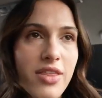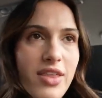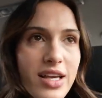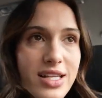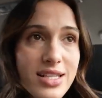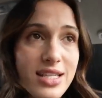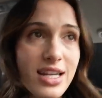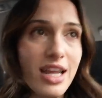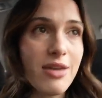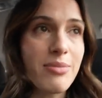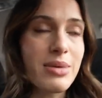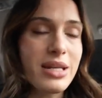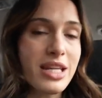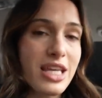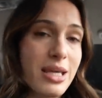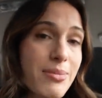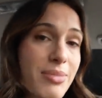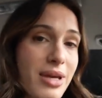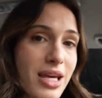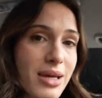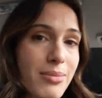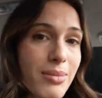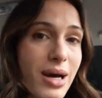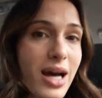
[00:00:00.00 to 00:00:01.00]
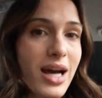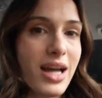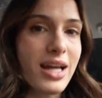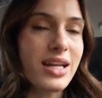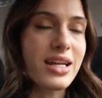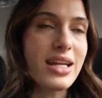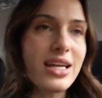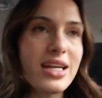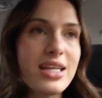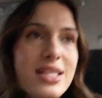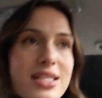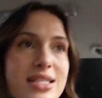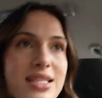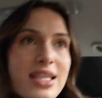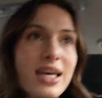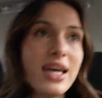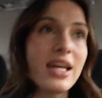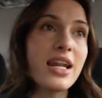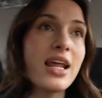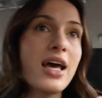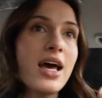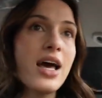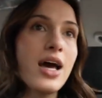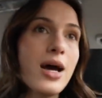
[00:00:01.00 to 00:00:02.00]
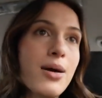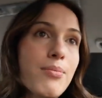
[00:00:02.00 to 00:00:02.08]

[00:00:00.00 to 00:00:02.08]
of the things that I've been keeping in mind is that